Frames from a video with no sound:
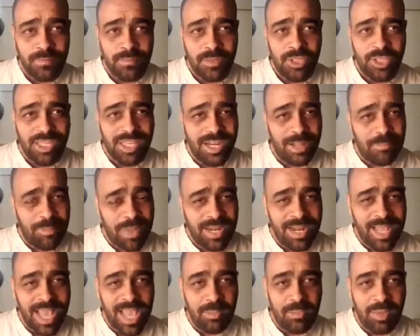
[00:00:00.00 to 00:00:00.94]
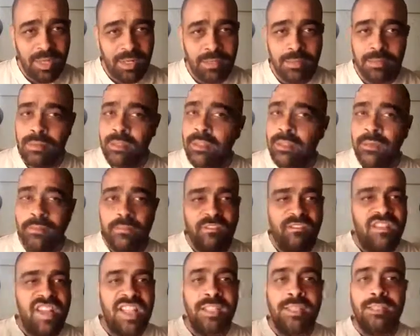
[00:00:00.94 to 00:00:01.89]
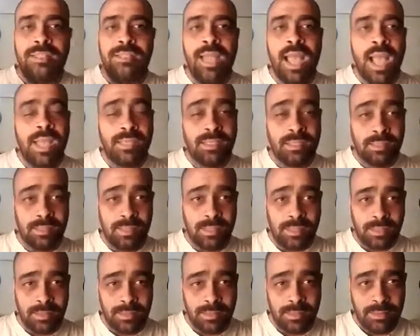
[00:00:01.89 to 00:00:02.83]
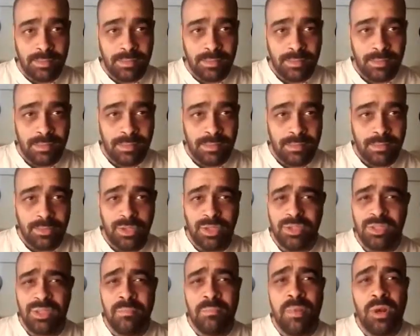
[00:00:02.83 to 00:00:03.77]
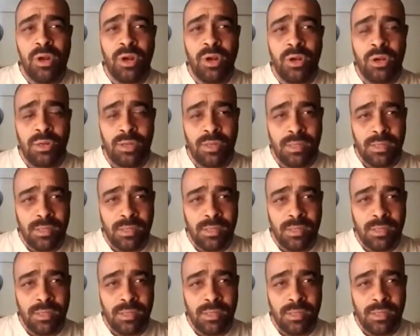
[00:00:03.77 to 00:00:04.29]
You get a bad habit, fantastic. It's just a mirror.